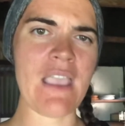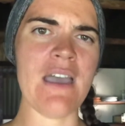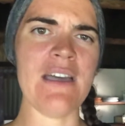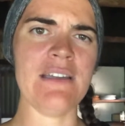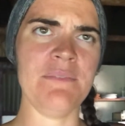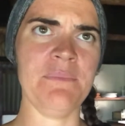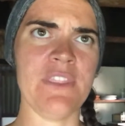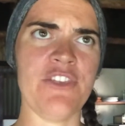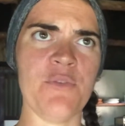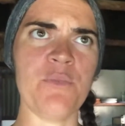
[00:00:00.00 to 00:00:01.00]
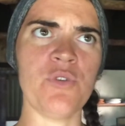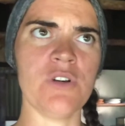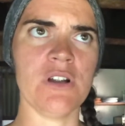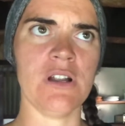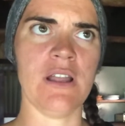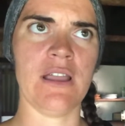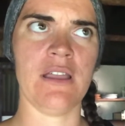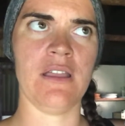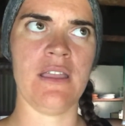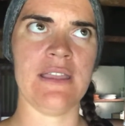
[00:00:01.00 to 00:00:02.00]
The
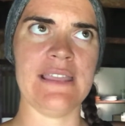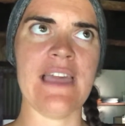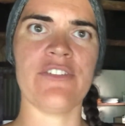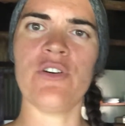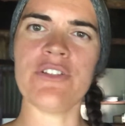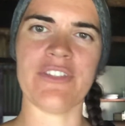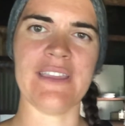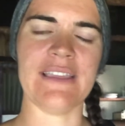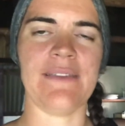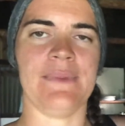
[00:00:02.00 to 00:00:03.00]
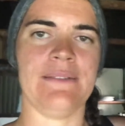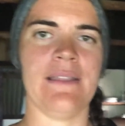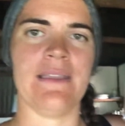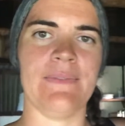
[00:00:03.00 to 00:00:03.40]
whole thing, I mean,